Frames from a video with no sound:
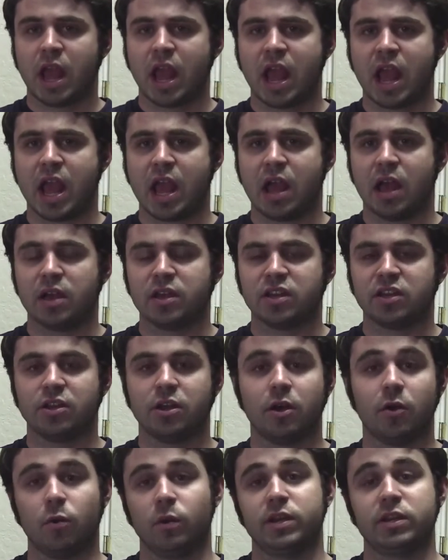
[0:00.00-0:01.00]
and, you
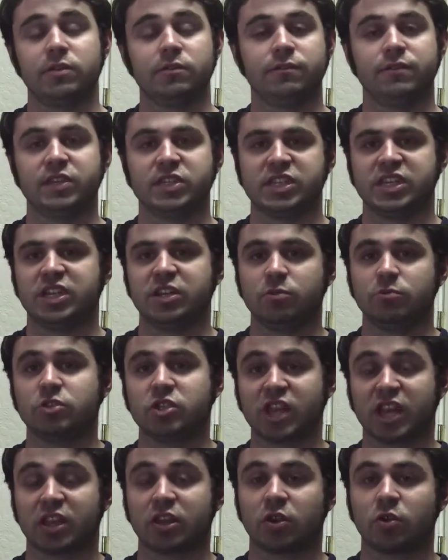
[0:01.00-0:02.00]
know, when you visited, it
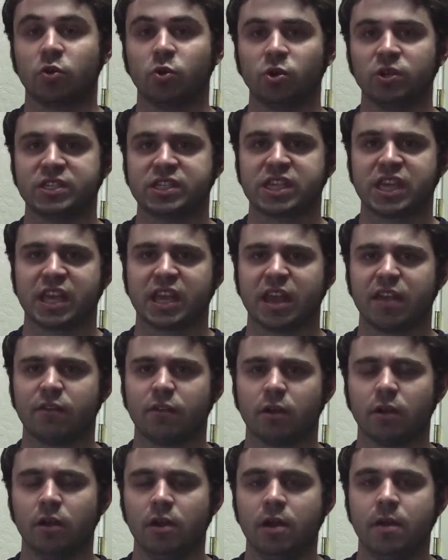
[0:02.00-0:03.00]
was like the coolest thing
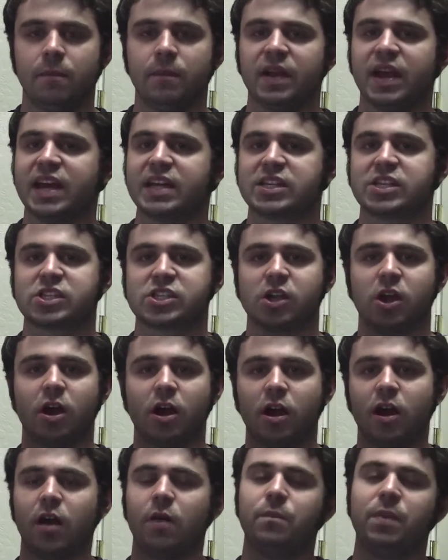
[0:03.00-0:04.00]
ever, but I
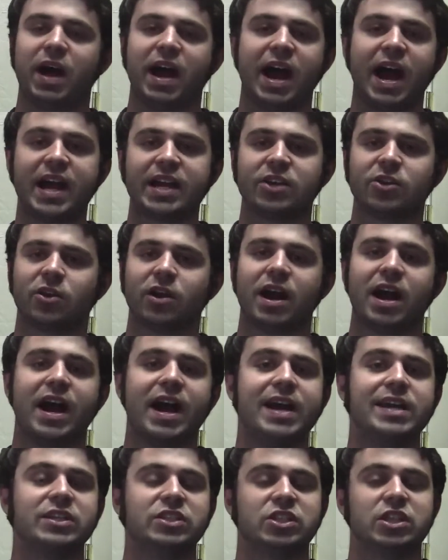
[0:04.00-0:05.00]
saw behind your
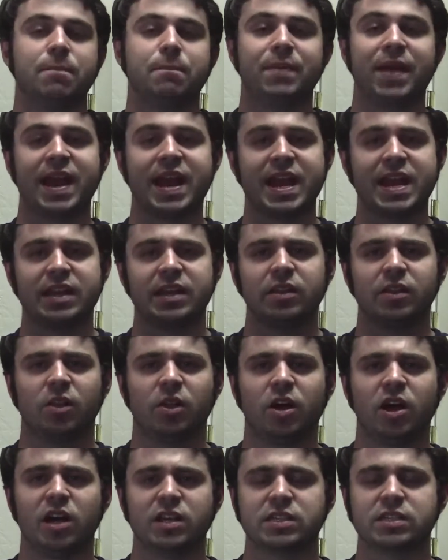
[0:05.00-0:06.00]
eyes the pain and
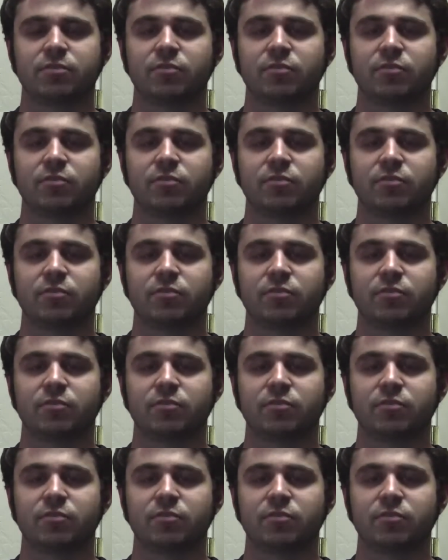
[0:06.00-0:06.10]
loss.